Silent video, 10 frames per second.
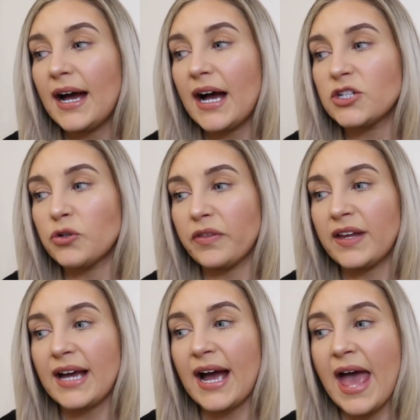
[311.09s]
I don't
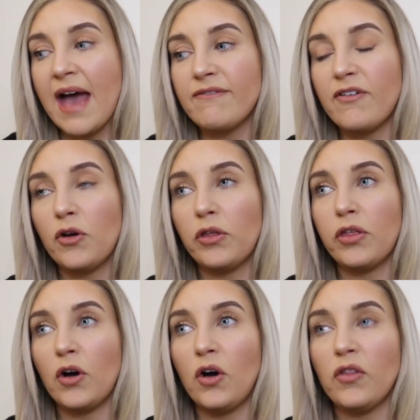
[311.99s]
think I ever
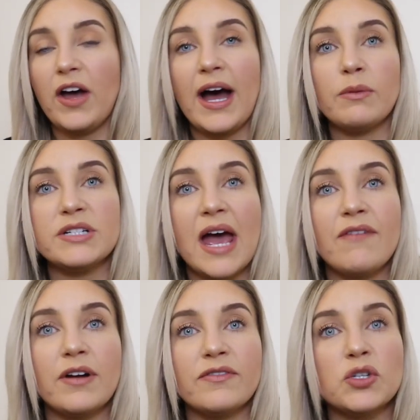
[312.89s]
thought that I would
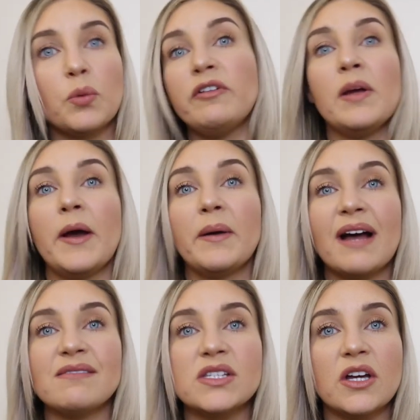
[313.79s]
ever have to worry about
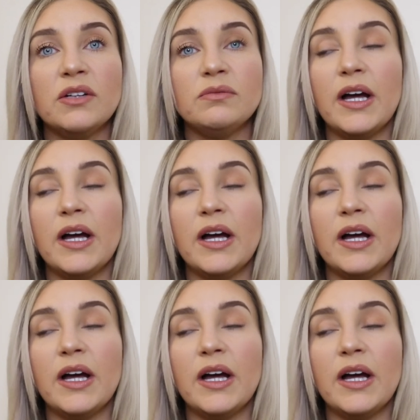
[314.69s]
cancer.